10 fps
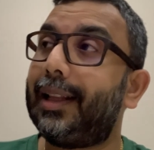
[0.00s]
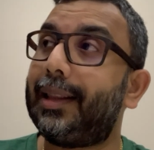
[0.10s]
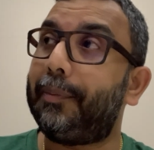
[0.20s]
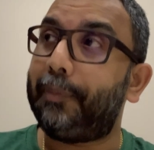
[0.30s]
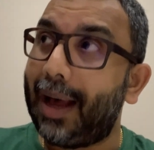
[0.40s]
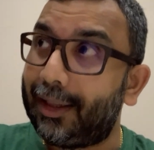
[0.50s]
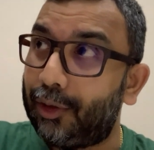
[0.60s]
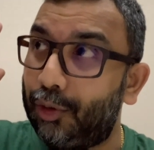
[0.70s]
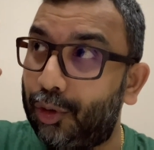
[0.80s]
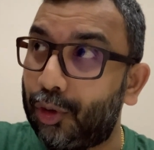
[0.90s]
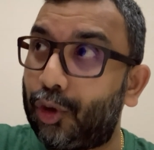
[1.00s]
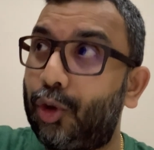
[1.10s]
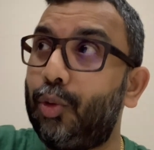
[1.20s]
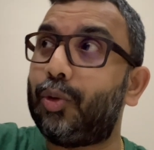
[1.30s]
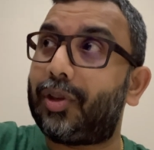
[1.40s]
The path you should
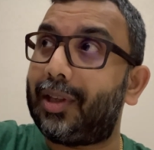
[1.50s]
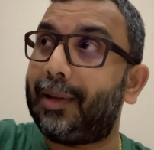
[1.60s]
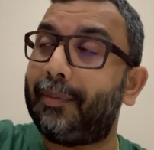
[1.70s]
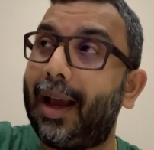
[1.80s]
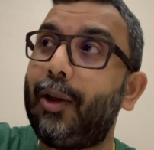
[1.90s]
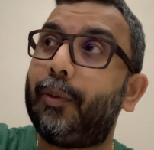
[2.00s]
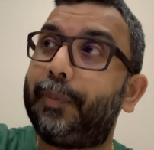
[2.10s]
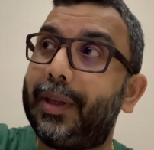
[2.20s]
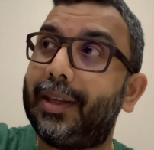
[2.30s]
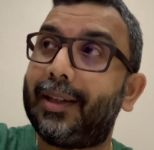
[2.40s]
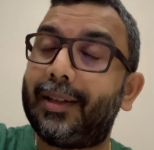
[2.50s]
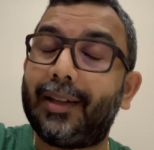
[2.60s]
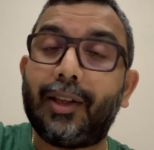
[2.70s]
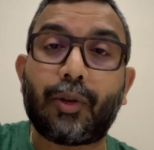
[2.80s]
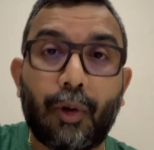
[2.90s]
choose, in my opinion,
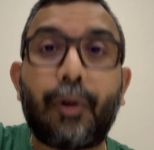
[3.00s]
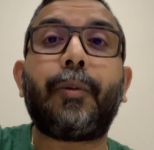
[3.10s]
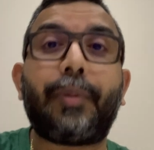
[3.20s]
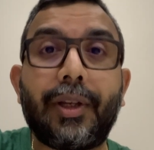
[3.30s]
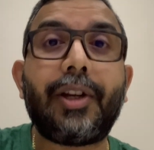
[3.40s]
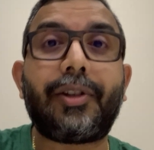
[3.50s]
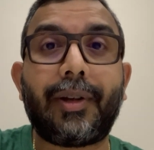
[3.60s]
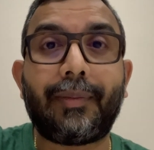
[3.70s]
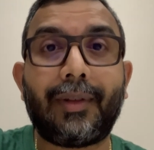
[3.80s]
is entrepreneurship.